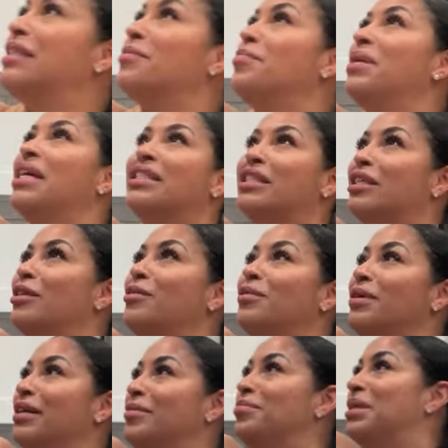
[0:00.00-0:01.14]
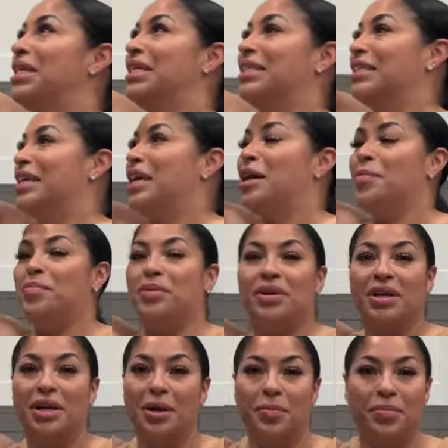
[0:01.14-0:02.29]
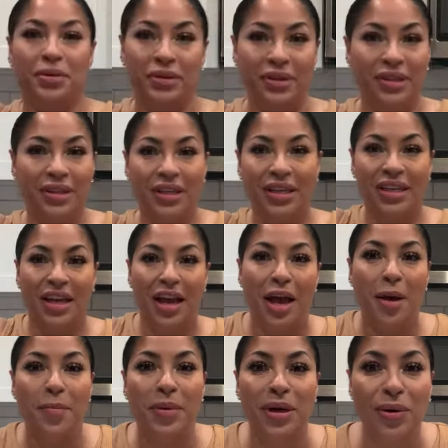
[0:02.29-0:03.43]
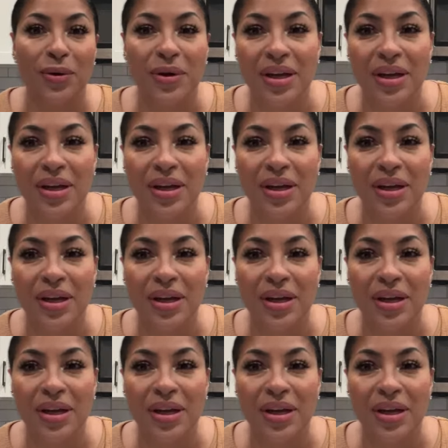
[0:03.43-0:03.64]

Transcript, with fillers: the, bless the Lord. Bless the Help her, help her. Help her, Lord.